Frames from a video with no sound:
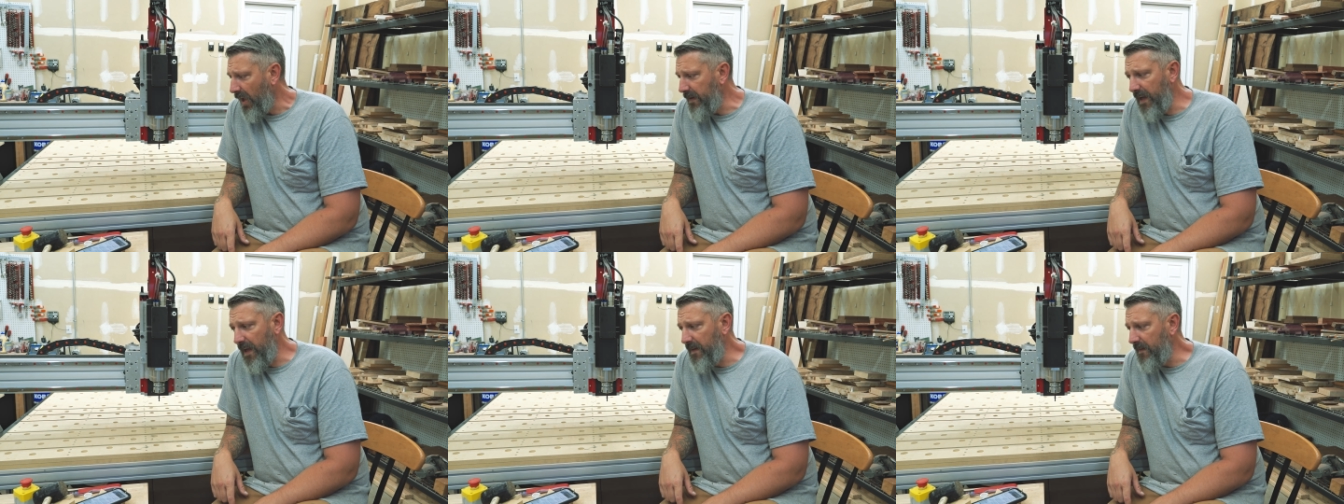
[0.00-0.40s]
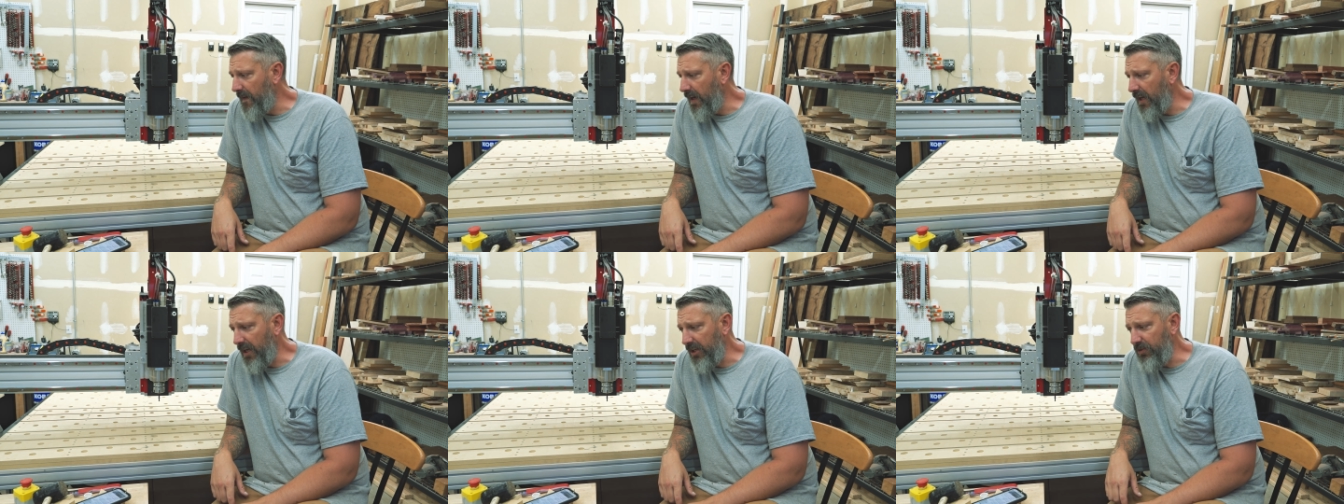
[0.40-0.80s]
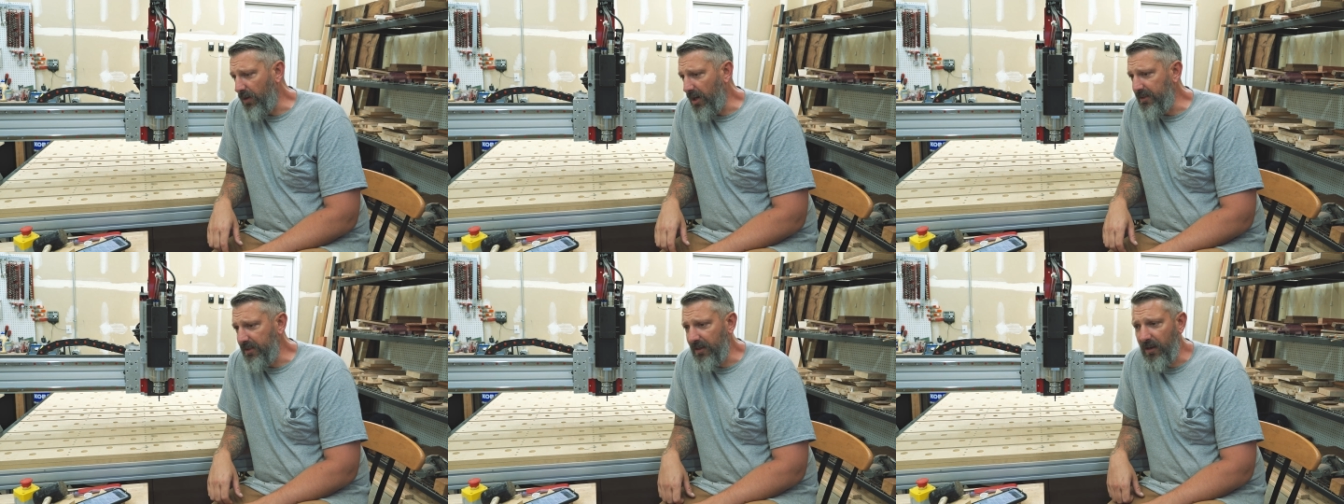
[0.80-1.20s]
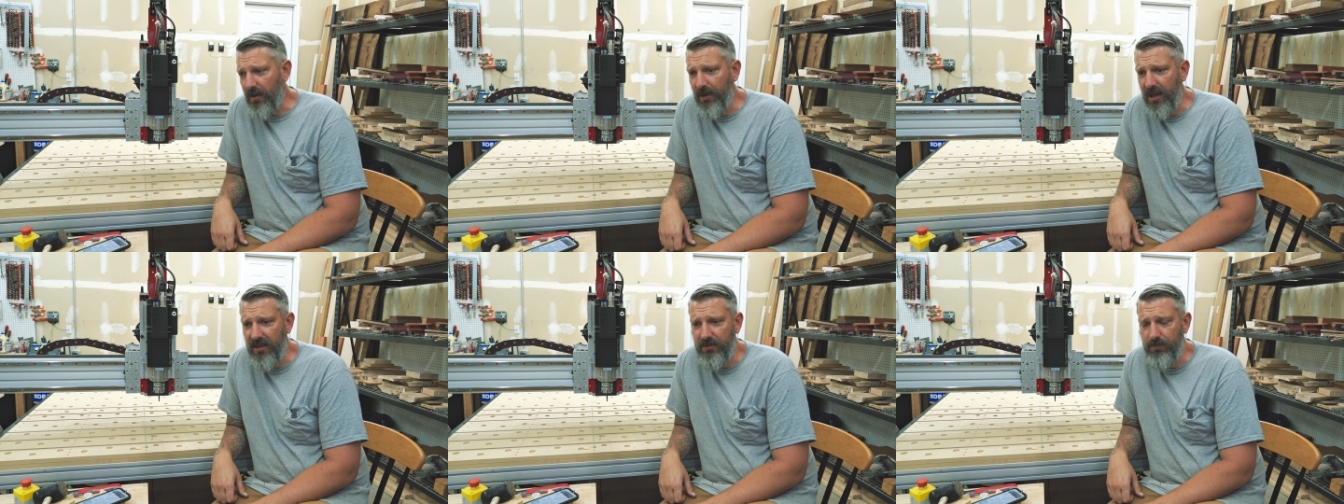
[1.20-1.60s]
again, you know, I did all
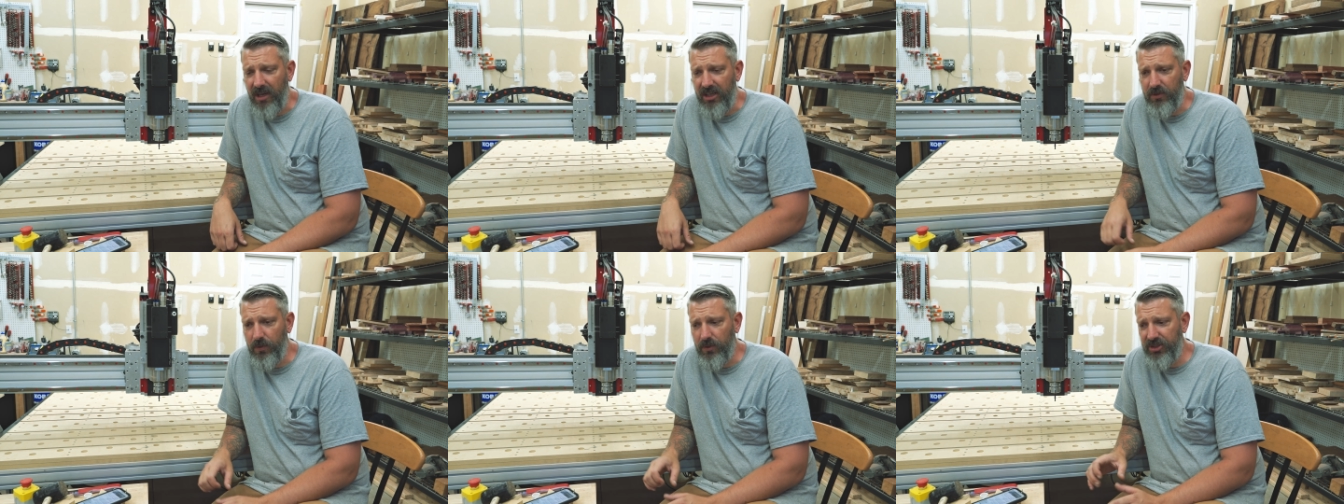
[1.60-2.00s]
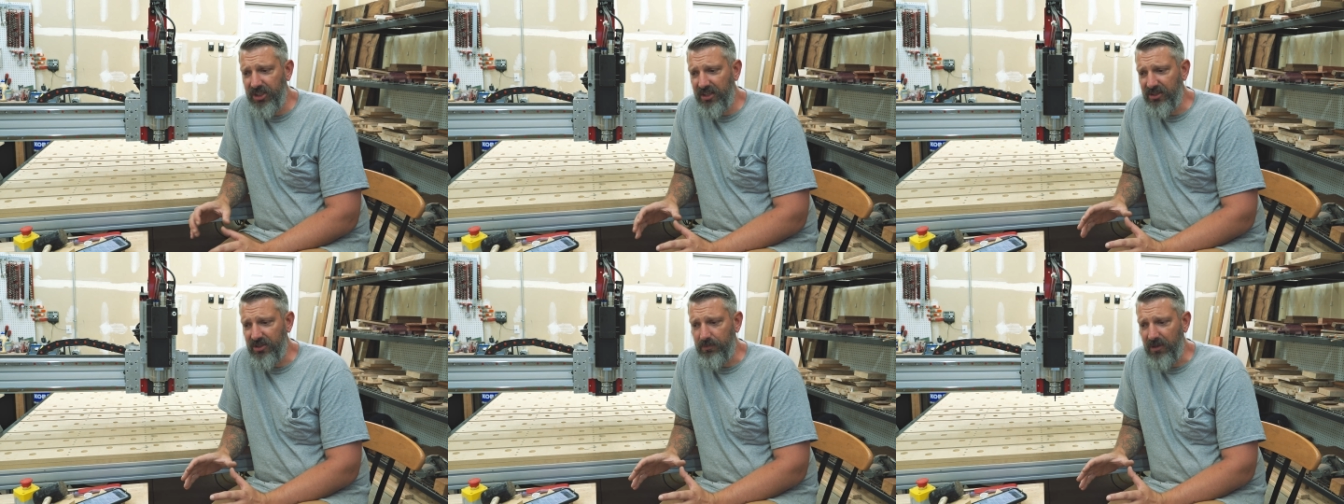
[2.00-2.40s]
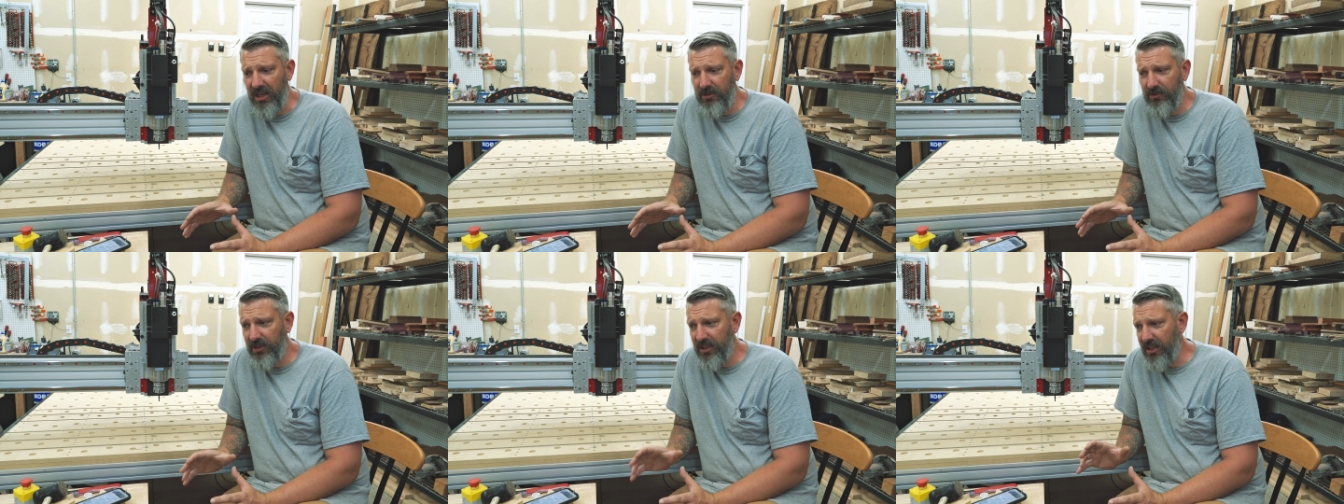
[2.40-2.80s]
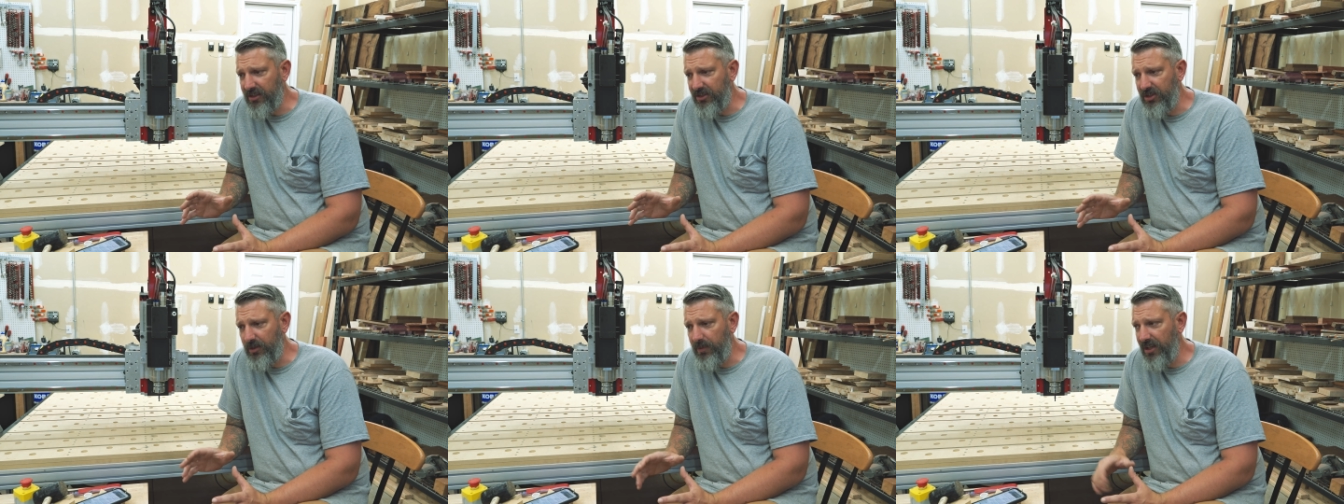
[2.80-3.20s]
my, my tool changes manually on
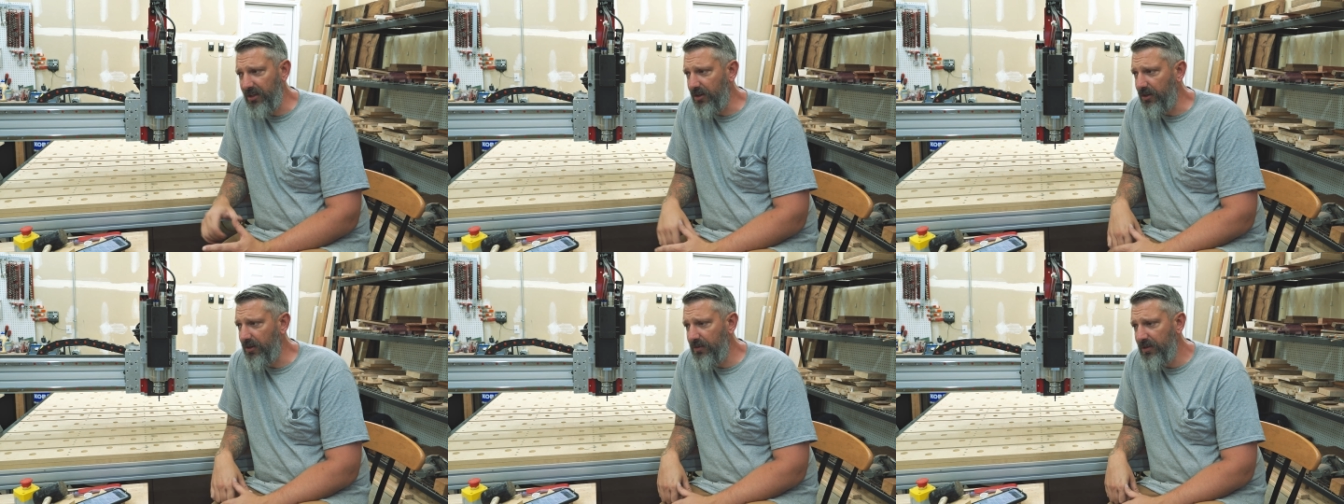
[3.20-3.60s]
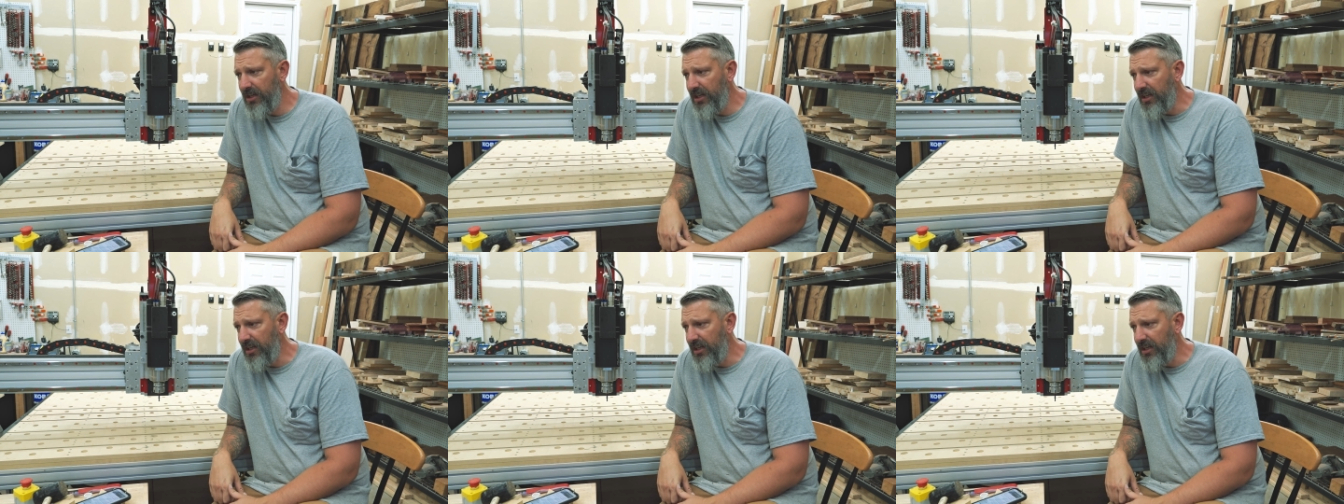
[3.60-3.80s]
the Shapiko.